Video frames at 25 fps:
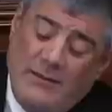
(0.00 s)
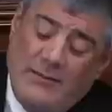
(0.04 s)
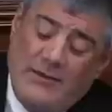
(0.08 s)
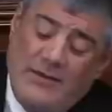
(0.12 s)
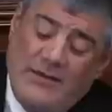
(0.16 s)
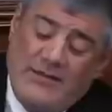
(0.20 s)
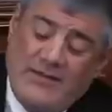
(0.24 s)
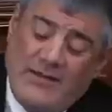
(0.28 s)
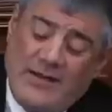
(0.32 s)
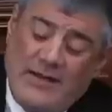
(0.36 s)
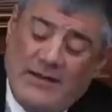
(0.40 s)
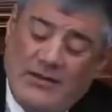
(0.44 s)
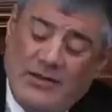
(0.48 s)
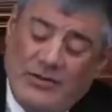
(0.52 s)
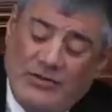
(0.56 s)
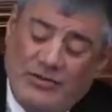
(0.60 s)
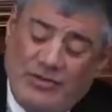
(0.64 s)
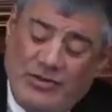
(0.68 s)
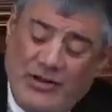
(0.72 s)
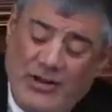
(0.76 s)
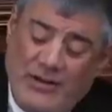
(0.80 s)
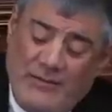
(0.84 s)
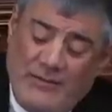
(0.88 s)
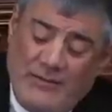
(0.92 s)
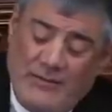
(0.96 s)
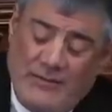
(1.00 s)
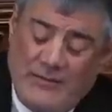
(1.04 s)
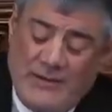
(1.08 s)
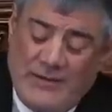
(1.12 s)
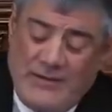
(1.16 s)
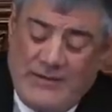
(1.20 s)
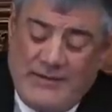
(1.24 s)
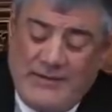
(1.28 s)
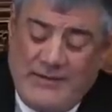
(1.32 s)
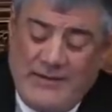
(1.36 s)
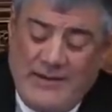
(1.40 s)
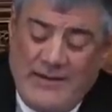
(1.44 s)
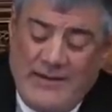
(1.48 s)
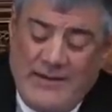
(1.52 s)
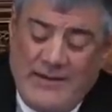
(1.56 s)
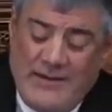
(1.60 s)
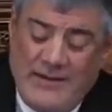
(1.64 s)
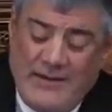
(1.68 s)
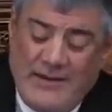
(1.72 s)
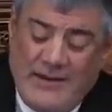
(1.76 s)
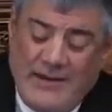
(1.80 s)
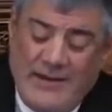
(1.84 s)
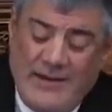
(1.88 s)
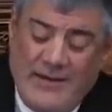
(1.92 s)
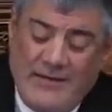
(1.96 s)
Bezrat Hashem, but
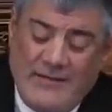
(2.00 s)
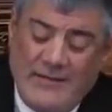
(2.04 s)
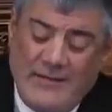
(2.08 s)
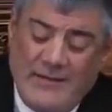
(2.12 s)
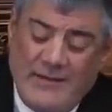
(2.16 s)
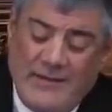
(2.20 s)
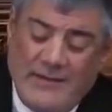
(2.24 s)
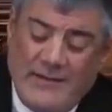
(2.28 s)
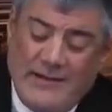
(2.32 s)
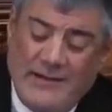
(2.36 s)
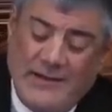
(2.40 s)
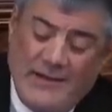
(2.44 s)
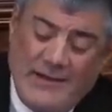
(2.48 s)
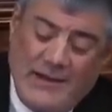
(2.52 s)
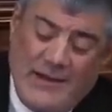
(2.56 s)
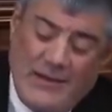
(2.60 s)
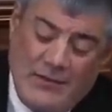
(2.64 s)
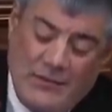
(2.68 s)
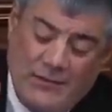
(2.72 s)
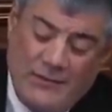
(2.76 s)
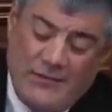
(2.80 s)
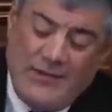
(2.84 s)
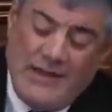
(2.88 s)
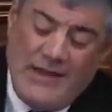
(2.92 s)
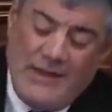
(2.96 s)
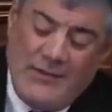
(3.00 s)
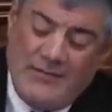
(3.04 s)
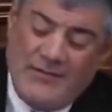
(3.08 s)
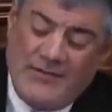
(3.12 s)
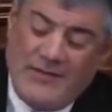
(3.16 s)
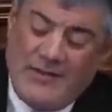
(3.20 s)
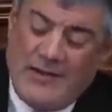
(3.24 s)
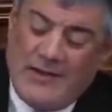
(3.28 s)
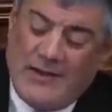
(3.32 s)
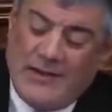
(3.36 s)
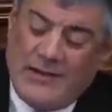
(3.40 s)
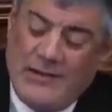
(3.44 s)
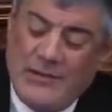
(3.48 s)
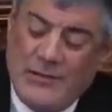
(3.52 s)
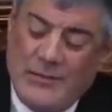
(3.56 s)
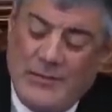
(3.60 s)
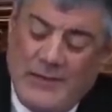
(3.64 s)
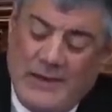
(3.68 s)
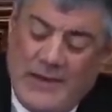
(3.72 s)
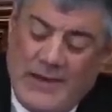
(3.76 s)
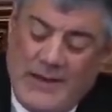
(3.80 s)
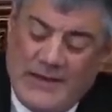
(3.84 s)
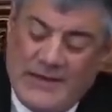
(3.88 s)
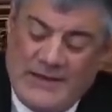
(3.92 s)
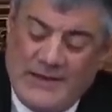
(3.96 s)
uh, I have a, a lot of names that
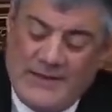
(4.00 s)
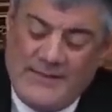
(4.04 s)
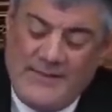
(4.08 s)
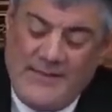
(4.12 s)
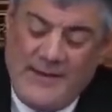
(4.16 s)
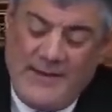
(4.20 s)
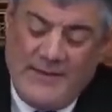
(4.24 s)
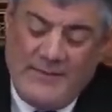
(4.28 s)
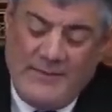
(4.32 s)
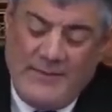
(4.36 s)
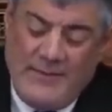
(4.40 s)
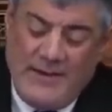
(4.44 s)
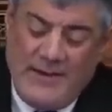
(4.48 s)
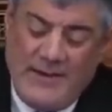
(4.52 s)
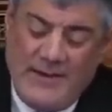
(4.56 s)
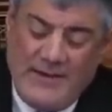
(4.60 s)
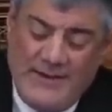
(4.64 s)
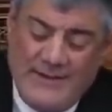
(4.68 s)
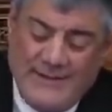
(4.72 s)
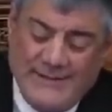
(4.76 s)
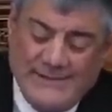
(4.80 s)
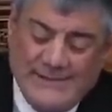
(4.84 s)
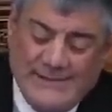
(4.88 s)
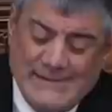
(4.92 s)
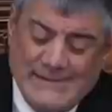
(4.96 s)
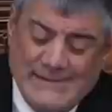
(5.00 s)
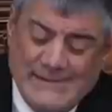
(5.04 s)
accumulated by me.